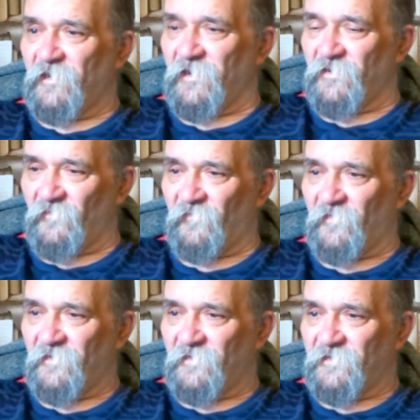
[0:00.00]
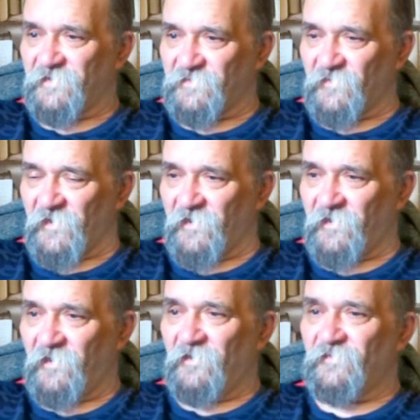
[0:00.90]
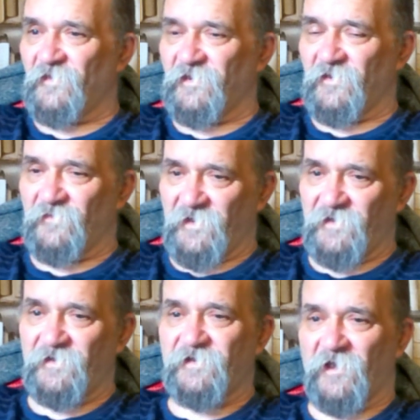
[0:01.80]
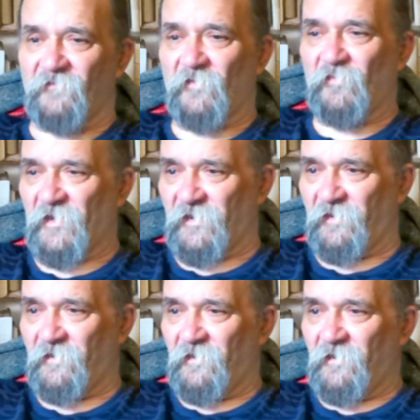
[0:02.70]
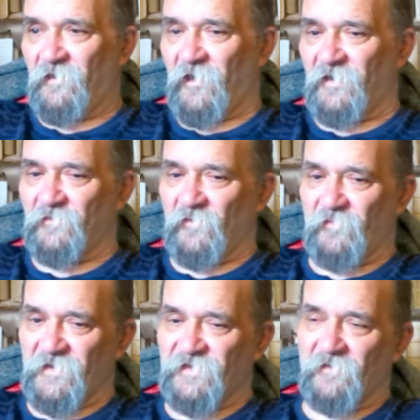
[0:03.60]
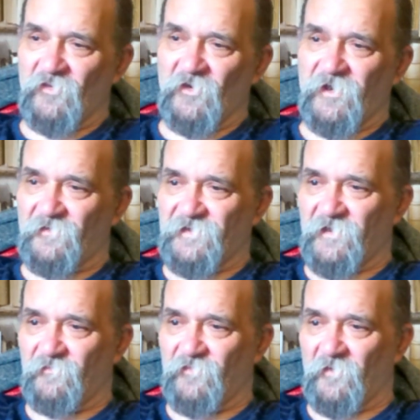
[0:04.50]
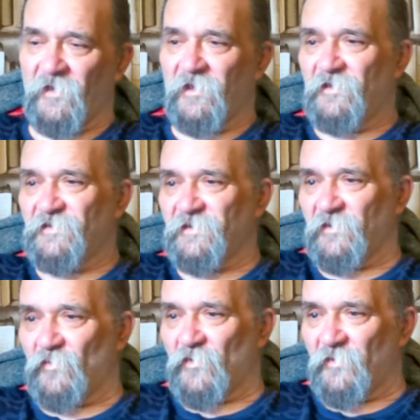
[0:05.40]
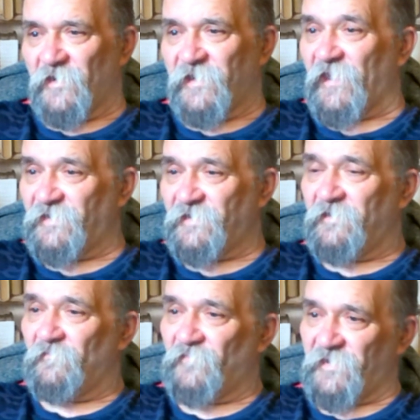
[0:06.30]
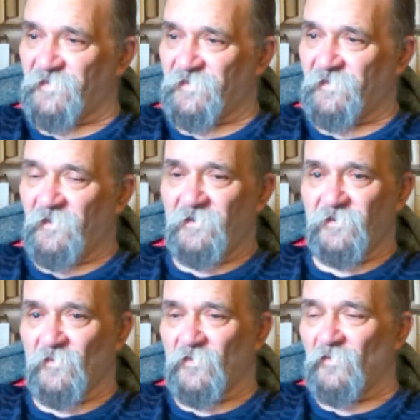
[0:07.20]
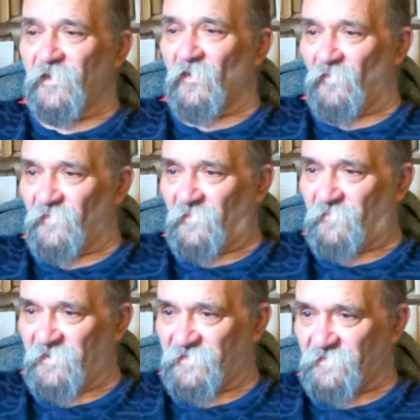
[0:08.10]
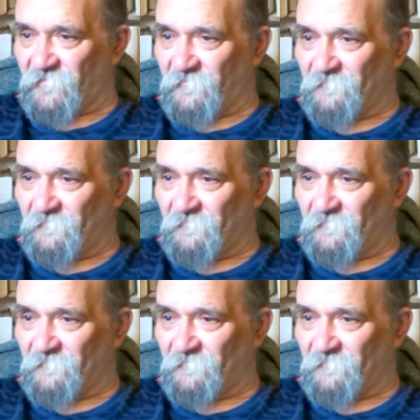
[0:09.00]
enough to drink that you needed to have a pee, and you would piss in a bucket outside the pub. So you were going to get pissed. You were going on the piss.